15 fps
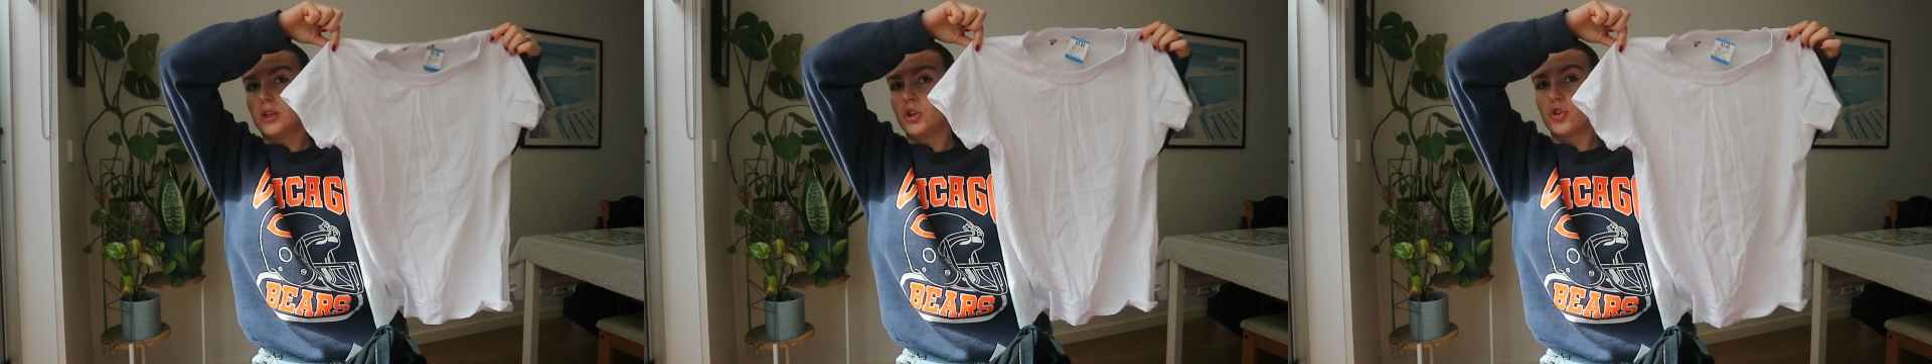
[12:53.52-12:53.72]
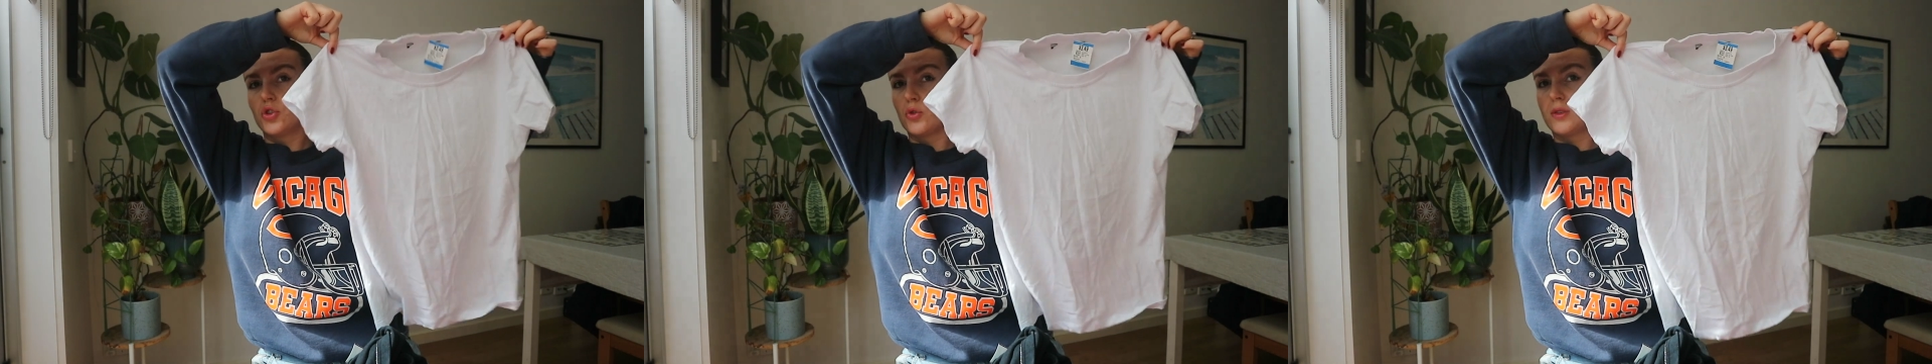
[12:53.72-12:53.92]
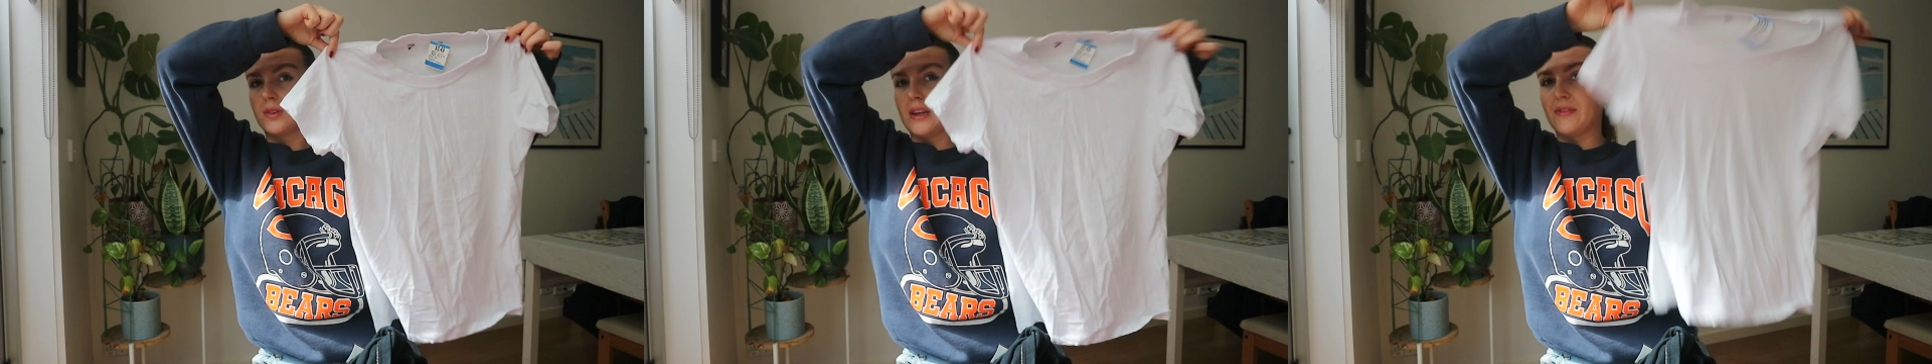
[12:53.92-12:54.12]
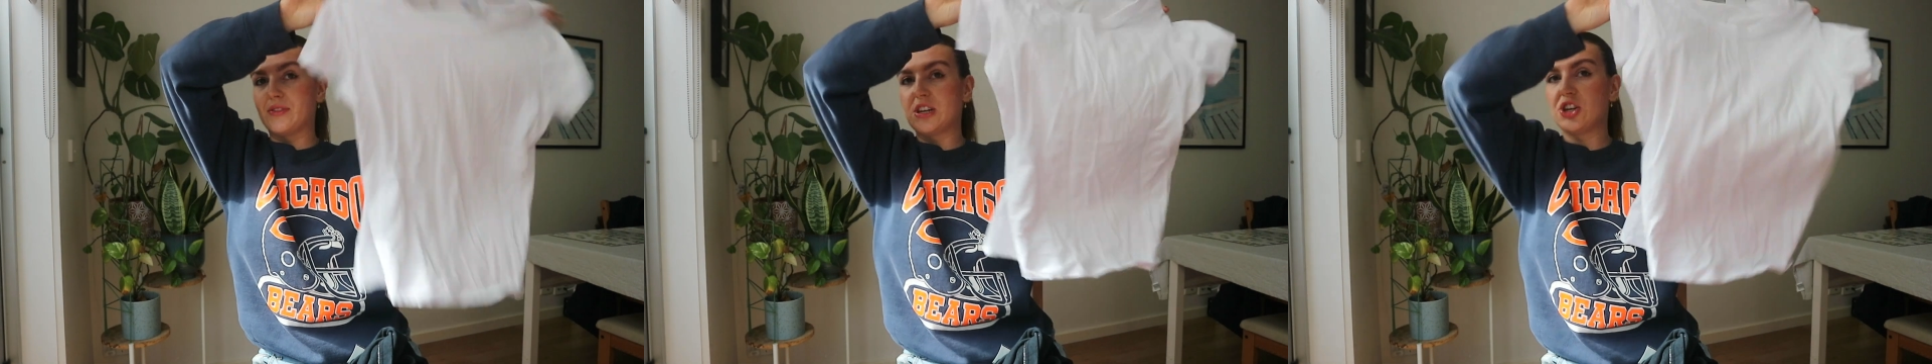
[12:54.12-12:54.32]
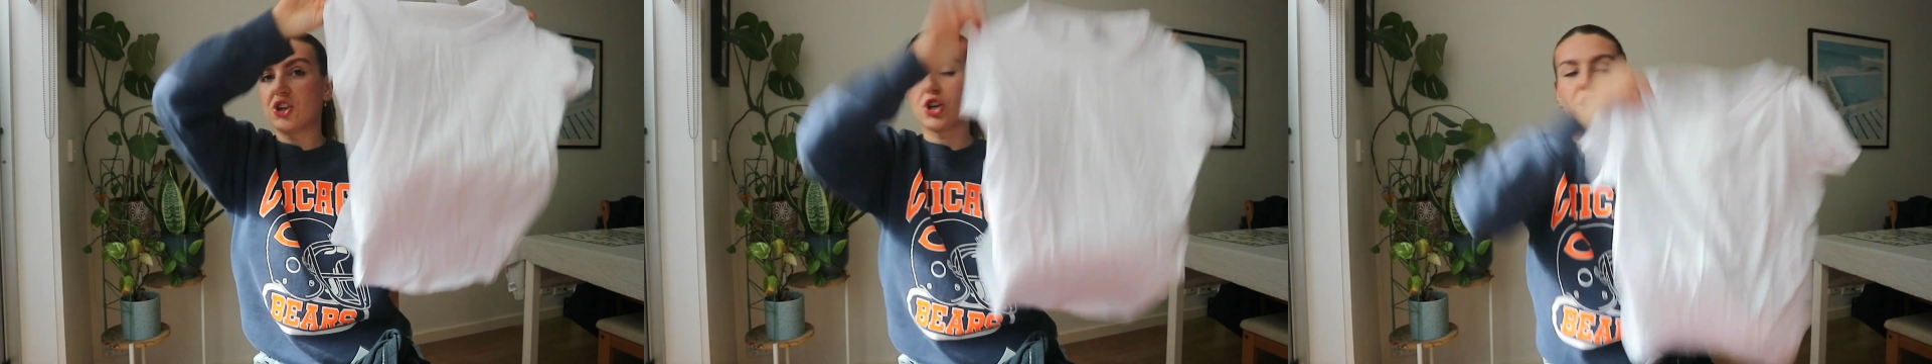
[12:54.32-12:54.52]
short sleeve
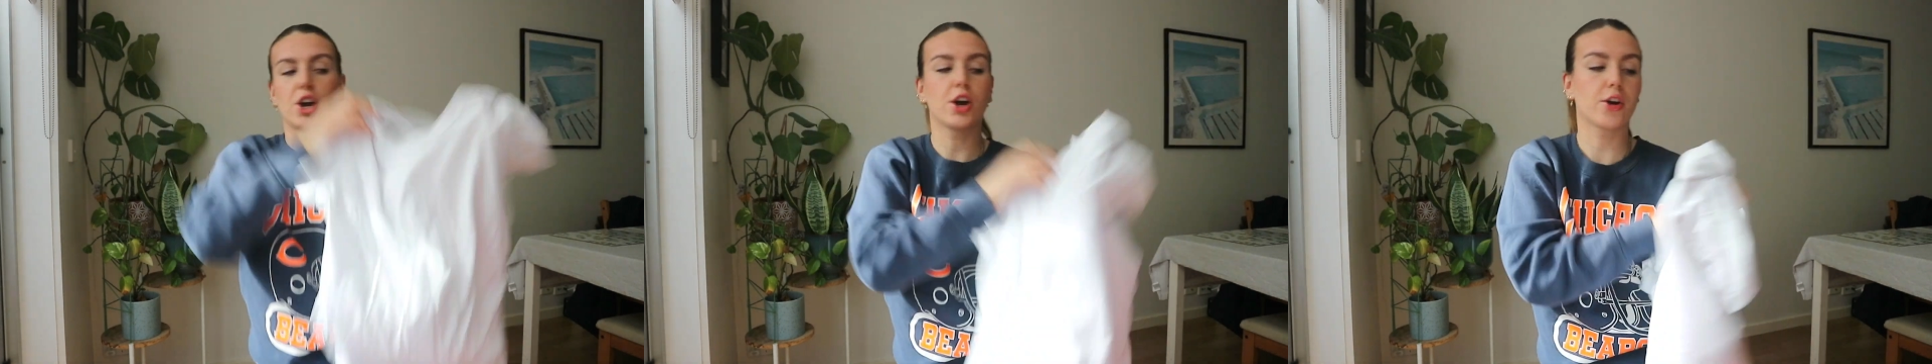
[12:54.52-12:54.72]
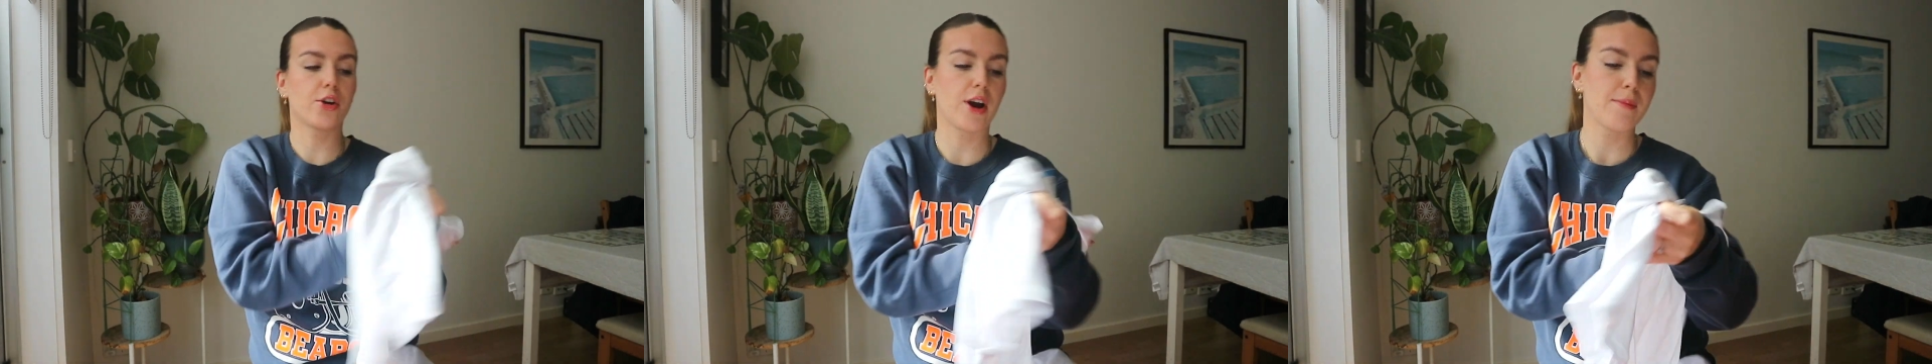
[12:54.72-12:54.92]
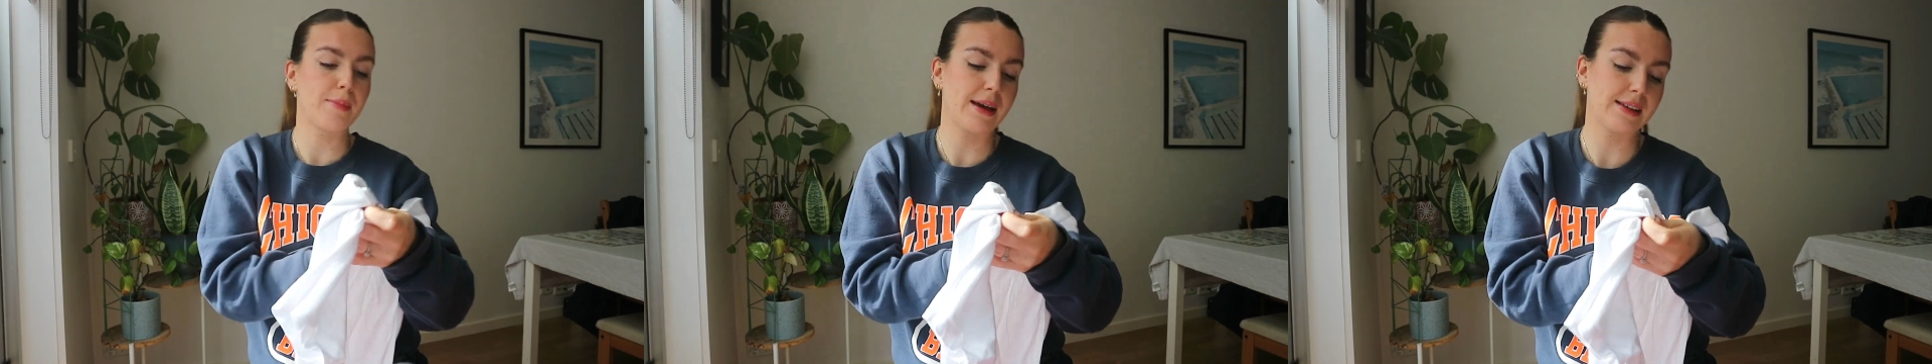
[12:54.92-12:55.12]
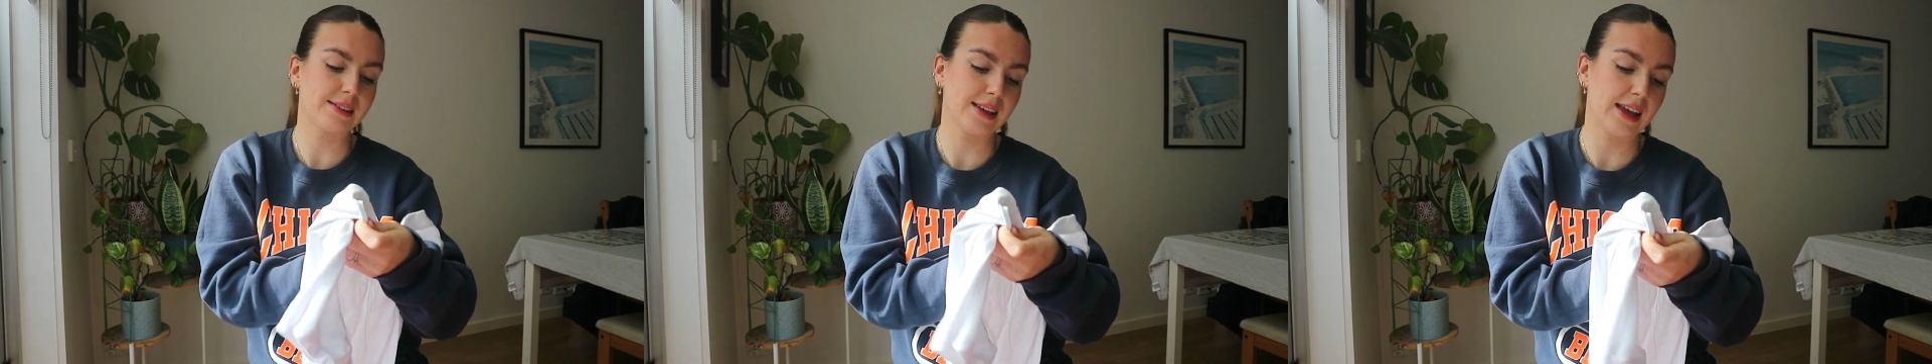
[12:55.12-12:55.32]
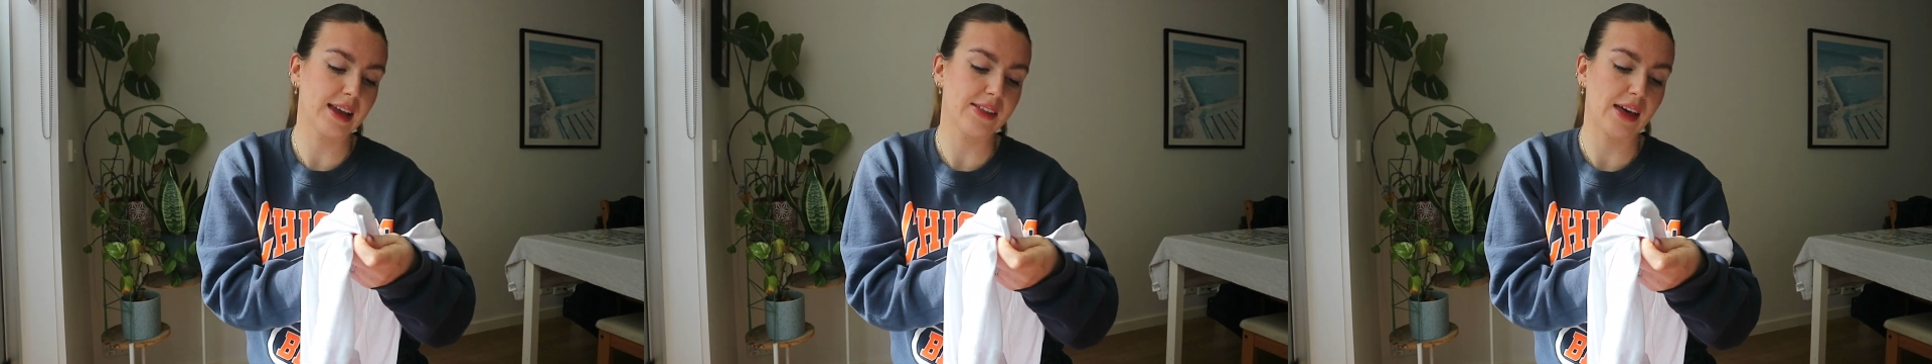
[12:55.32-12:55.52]
t-shirt, a great
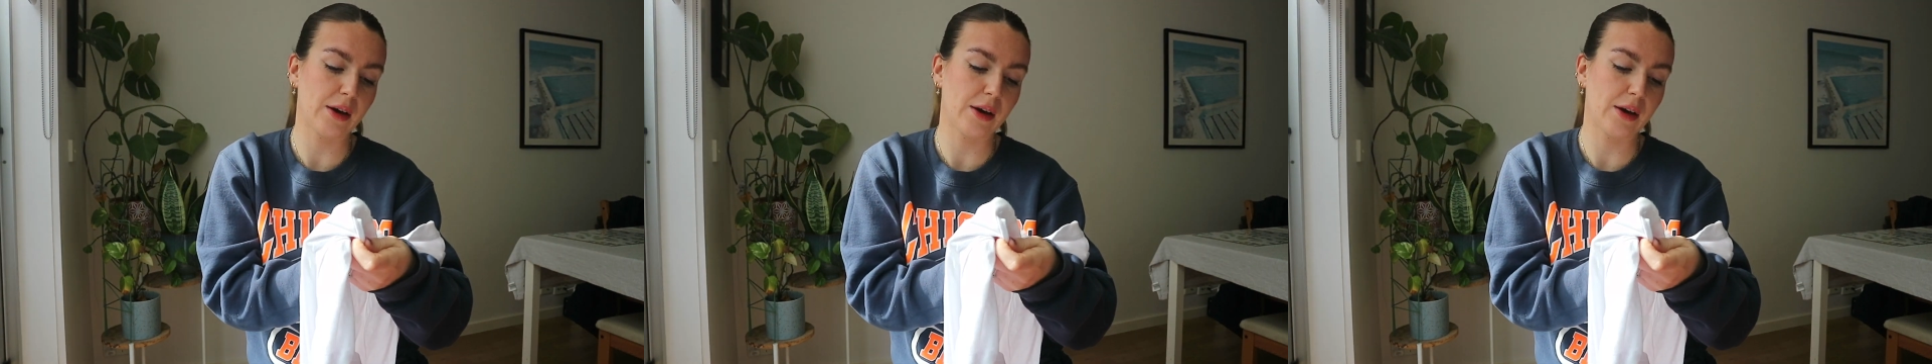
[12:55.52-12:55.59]
basic,